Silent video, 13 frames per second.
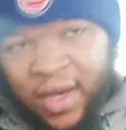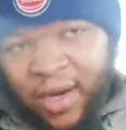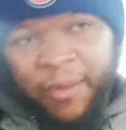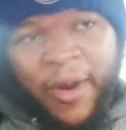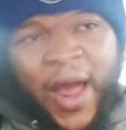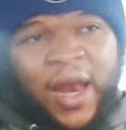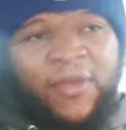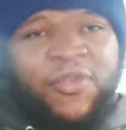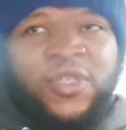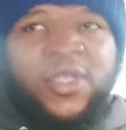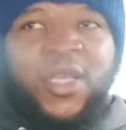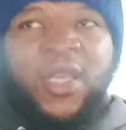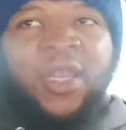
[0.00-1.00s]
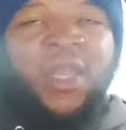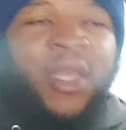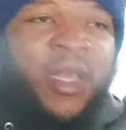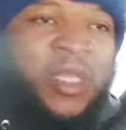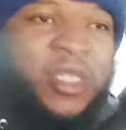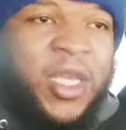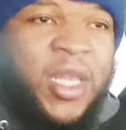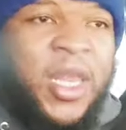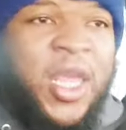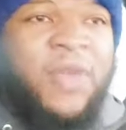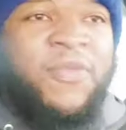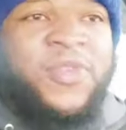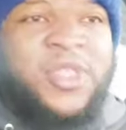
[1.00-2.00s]
the practice facility, the G
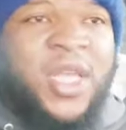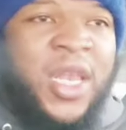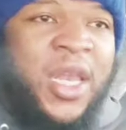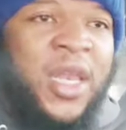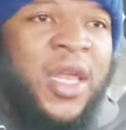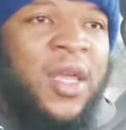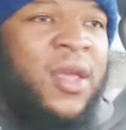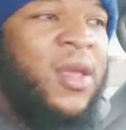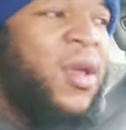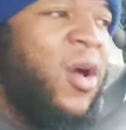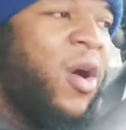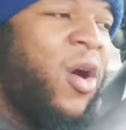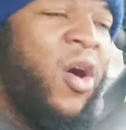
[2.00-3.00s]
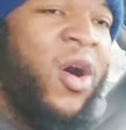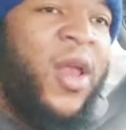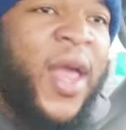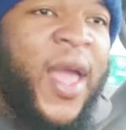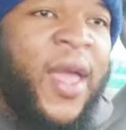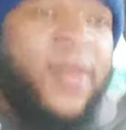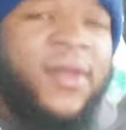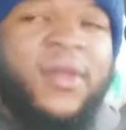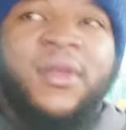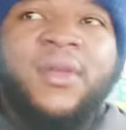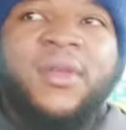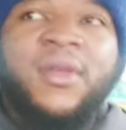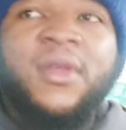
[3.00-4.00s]
League facility, all that.
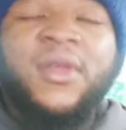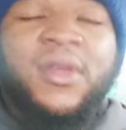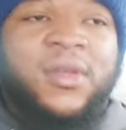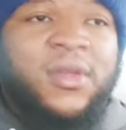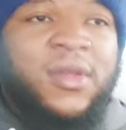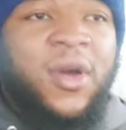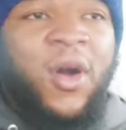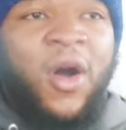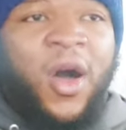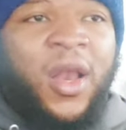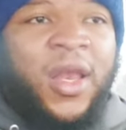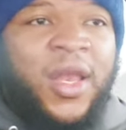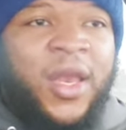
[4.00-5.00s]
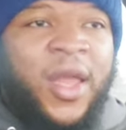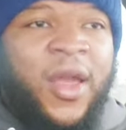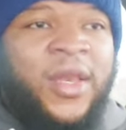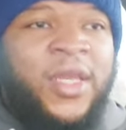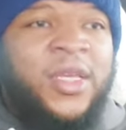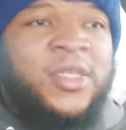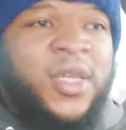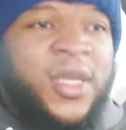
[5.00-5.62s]
All in there. These